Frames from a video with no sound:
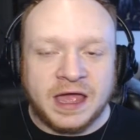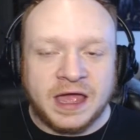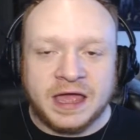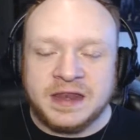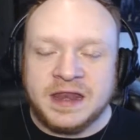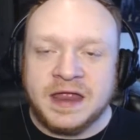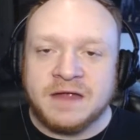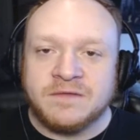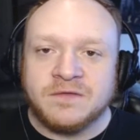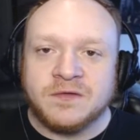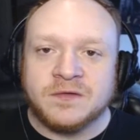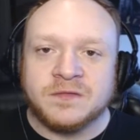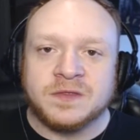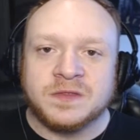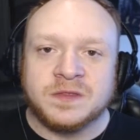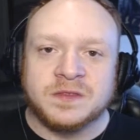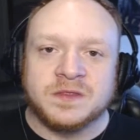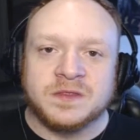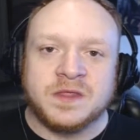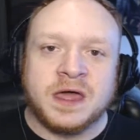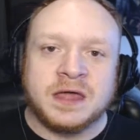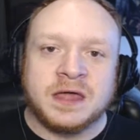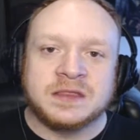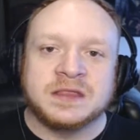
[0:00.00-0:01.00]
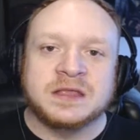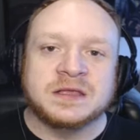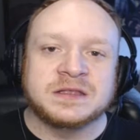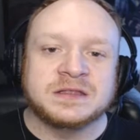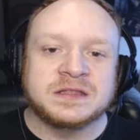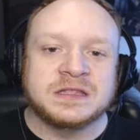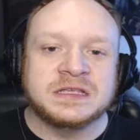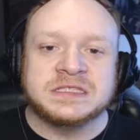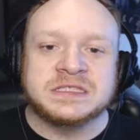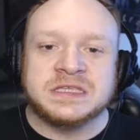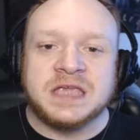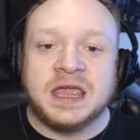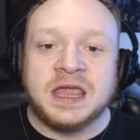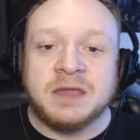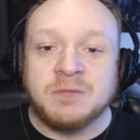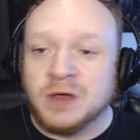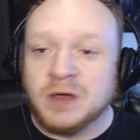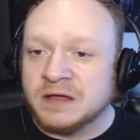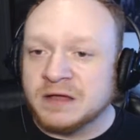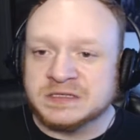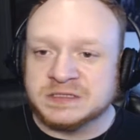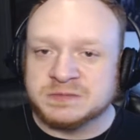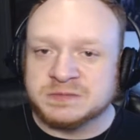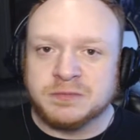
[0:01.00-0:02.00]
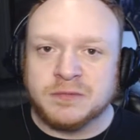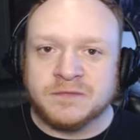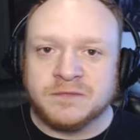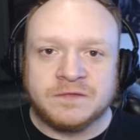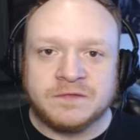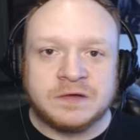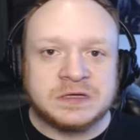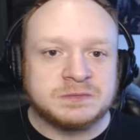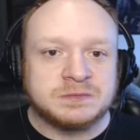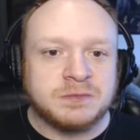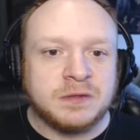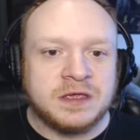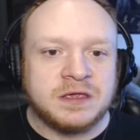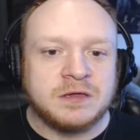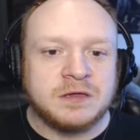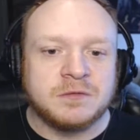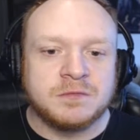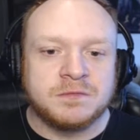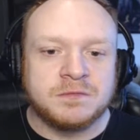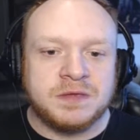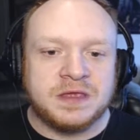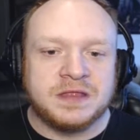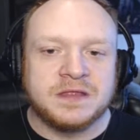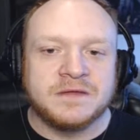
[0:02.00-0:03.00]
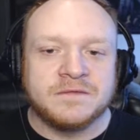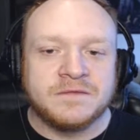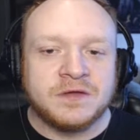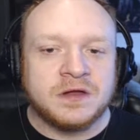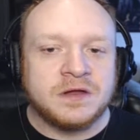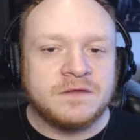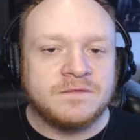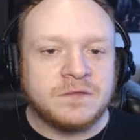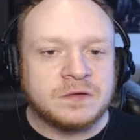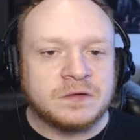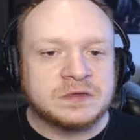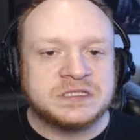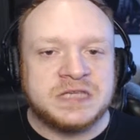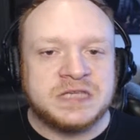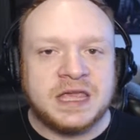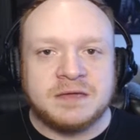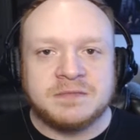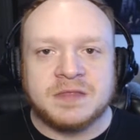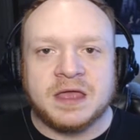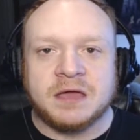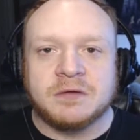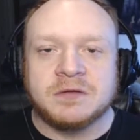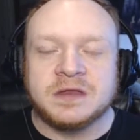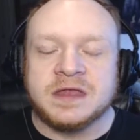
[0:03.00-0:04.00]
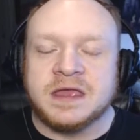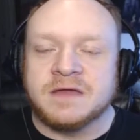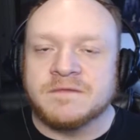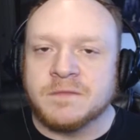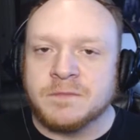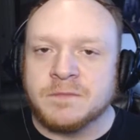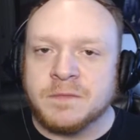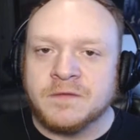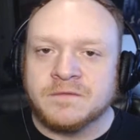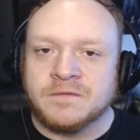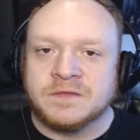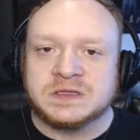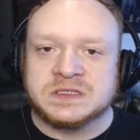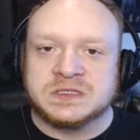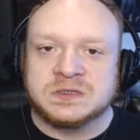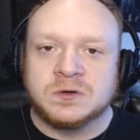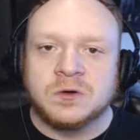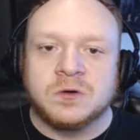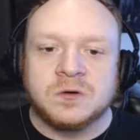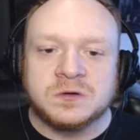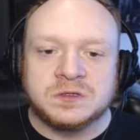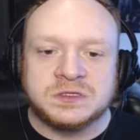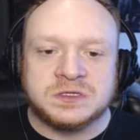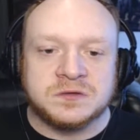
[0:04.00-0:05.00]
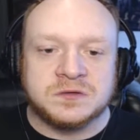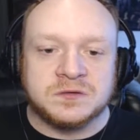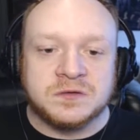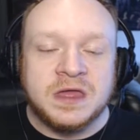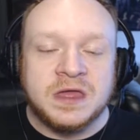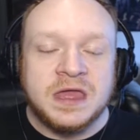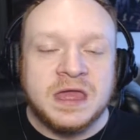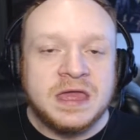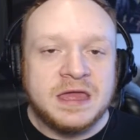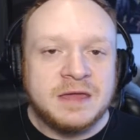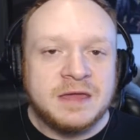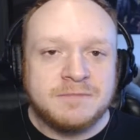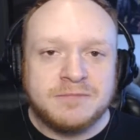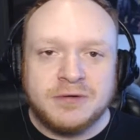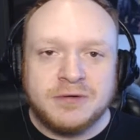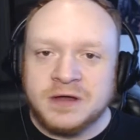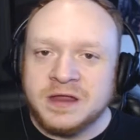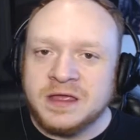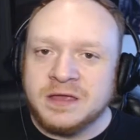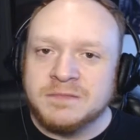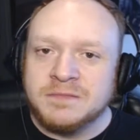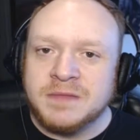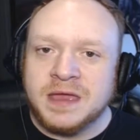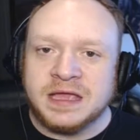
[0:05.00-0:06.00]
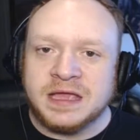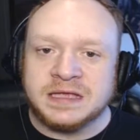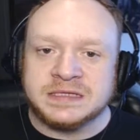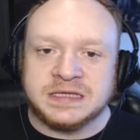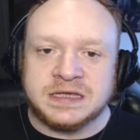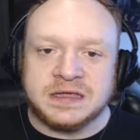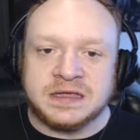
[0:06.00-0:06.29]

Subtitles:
I never thought that this game, when I was first playing it, would be the very first game that I would give a perfect score to. Pretty amazing.